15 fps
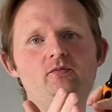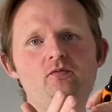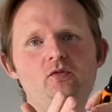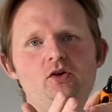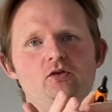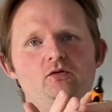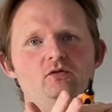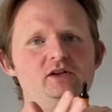
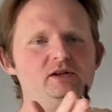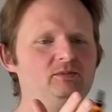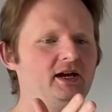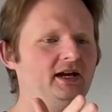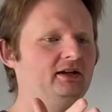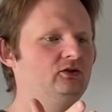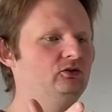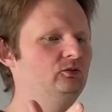
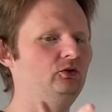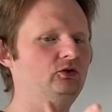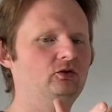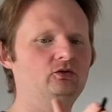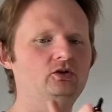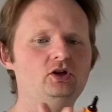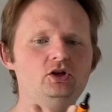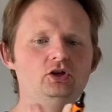feedback loop. So
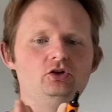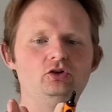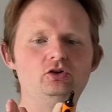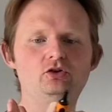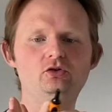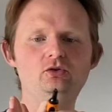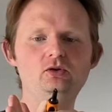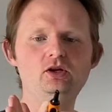
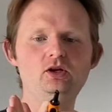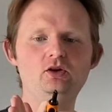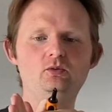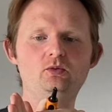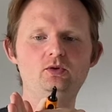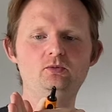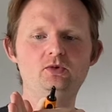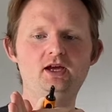
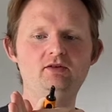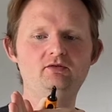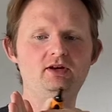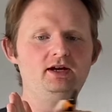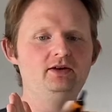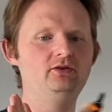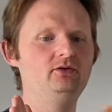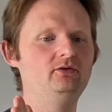when we have an
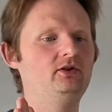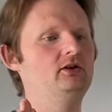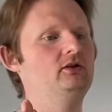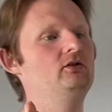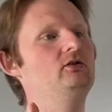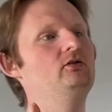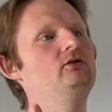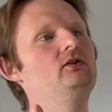arrow that
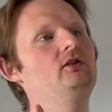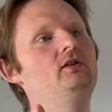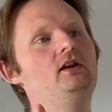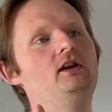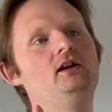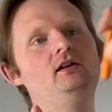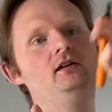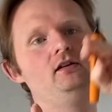goes and
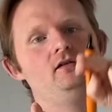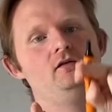then